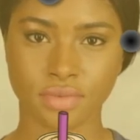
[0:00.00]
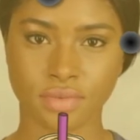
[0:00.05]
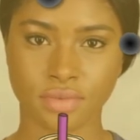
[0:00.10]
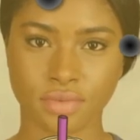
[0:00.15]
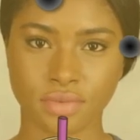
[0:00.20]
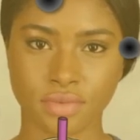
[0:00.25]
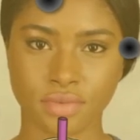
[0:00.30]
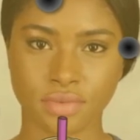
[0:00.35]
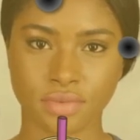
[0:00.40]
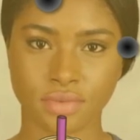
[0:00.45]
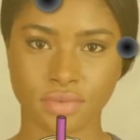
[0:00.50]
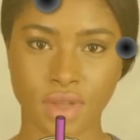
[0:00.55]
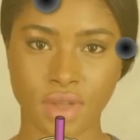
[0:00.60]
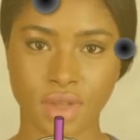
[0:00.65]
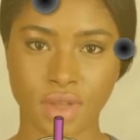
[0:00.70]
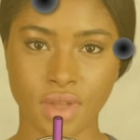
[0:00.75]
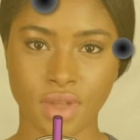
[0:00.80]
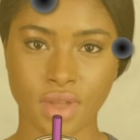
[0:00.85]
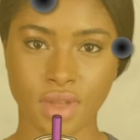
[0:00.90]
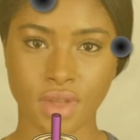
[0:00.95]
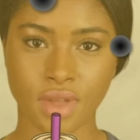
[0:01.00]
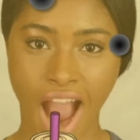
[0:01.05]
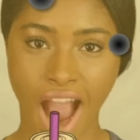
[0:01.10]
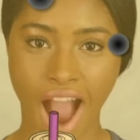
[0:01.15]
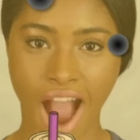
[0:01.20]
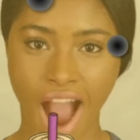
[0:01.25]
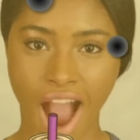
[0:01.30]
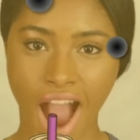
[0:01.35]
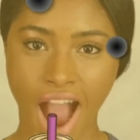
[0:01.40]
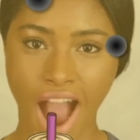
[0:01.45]
Go over to your behavior
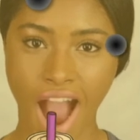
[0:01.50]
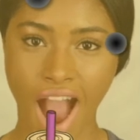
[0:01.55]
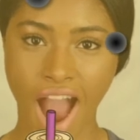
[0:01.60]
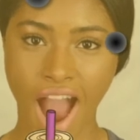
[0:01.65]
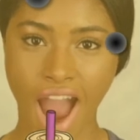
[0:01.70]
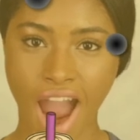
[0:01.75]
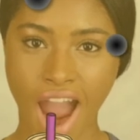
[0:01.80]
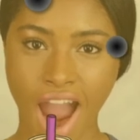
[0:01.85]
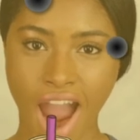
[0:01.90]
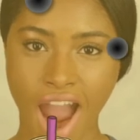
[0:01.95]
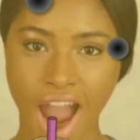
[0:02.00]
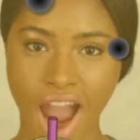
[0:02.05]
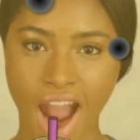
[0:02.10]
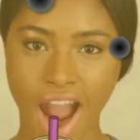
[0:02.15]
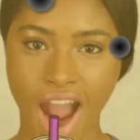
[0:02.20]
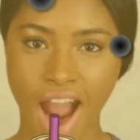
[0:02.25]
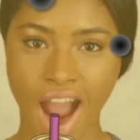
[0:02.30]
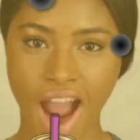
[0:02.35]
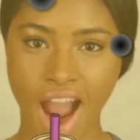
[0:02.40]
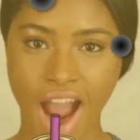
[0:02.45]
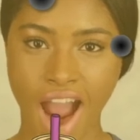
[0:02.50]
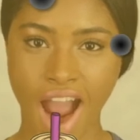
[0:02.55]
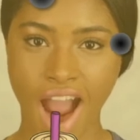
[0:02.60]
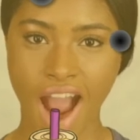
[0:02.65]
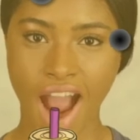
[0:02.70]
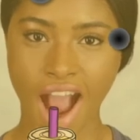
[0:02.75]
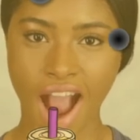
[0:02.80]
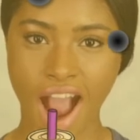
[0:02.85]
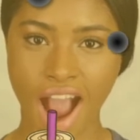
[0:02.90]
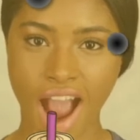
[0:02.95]
script
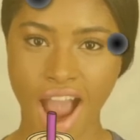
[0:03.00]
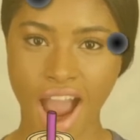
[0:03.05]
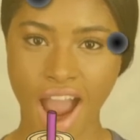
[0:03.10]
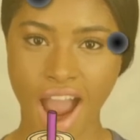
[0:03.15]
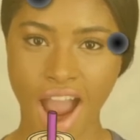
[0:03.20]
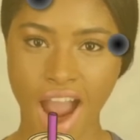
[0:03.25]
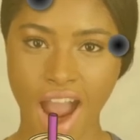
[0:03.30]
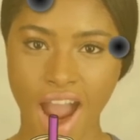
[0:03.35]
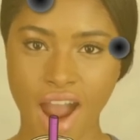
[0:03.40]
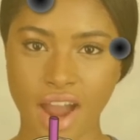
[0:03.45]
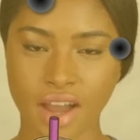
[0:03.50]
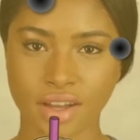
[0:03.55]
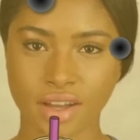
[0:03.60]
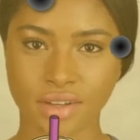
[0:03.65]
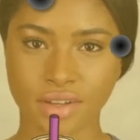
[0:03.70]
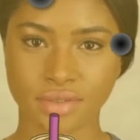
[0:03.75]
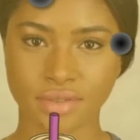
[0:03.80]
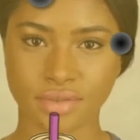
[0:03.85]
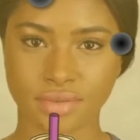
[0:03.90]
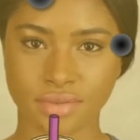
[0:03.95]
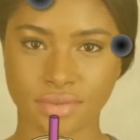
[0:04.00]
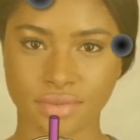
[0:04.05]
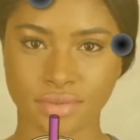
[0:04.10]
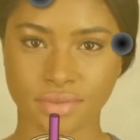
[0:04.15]
and add in twin name.